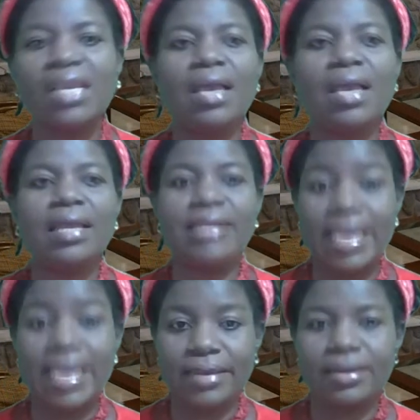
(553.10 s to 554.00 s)

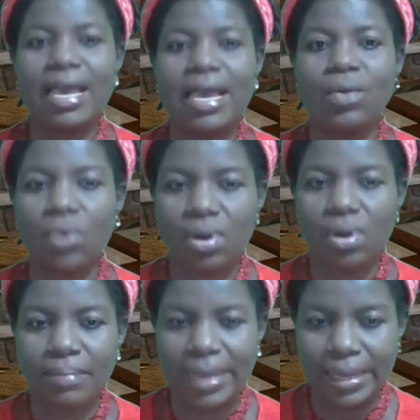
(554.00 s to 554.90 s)
then I will come
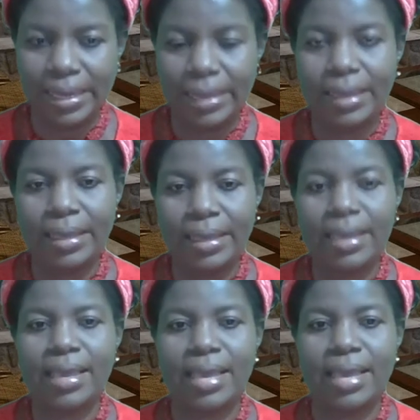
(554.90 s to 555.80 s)
back
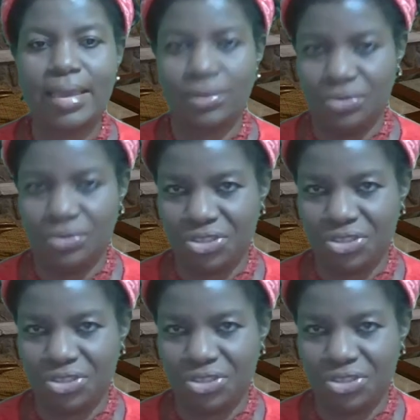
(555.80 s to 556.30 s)
and continue.